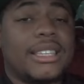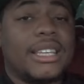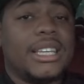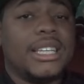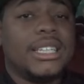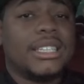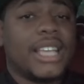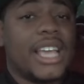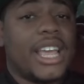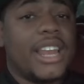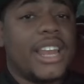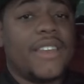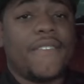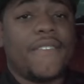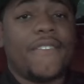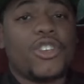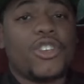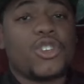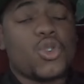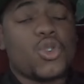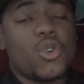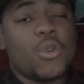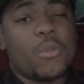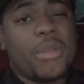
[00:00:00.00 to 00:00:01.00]
these
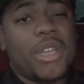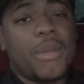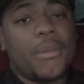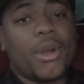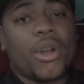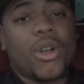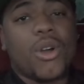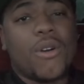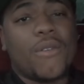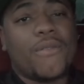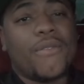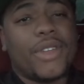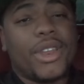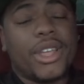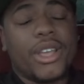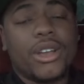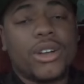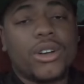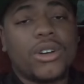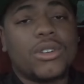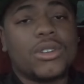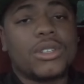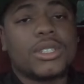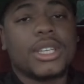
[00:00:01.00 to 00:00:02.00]
individual BimmerCode
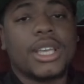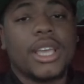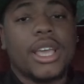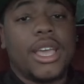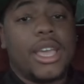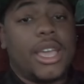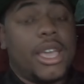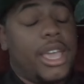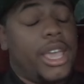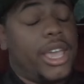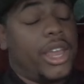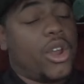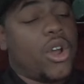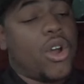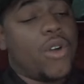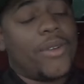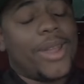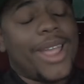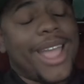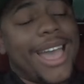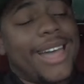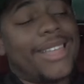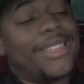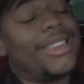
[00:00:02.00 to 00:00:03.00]
videos, in all
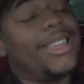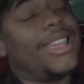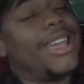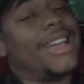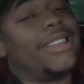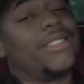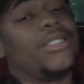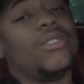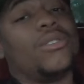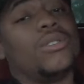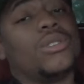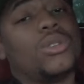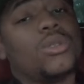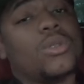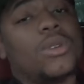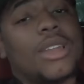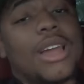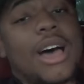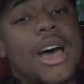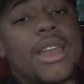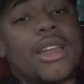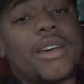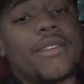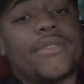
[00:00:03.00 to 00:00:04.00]
reality, I don't do a
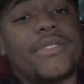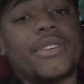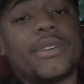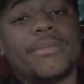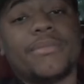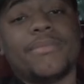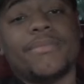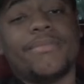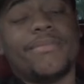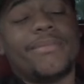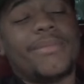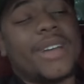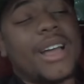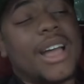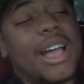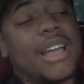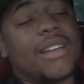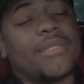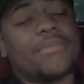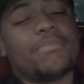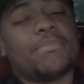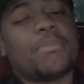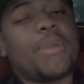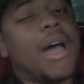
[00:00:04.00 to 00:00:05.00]
lot of them.
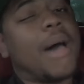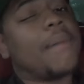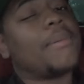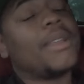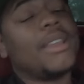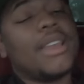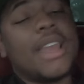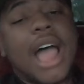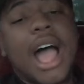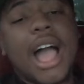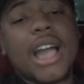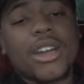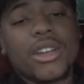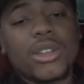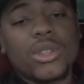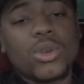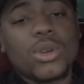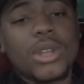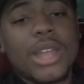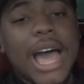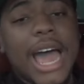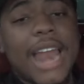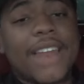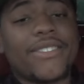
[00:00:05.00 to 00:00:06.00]
I'm probably not gonna
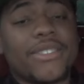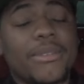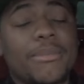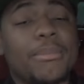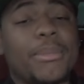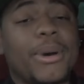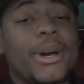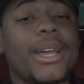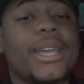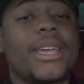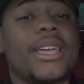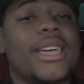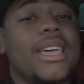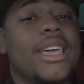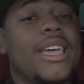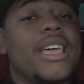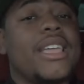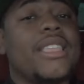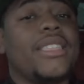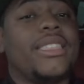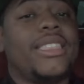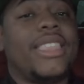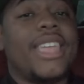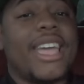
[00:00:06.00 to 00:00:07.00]
do a lot of them, but
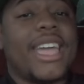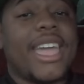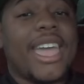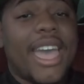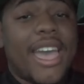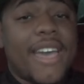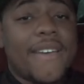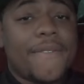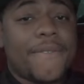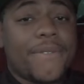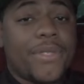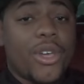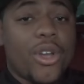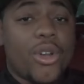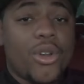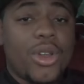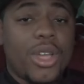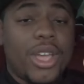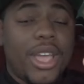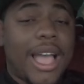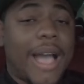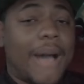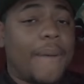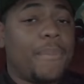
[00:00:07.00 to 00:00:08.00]

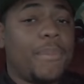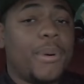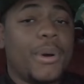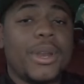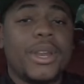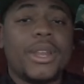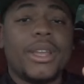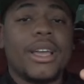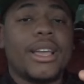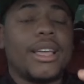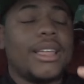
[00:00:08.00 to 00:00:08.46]
Thic_F30, I'll put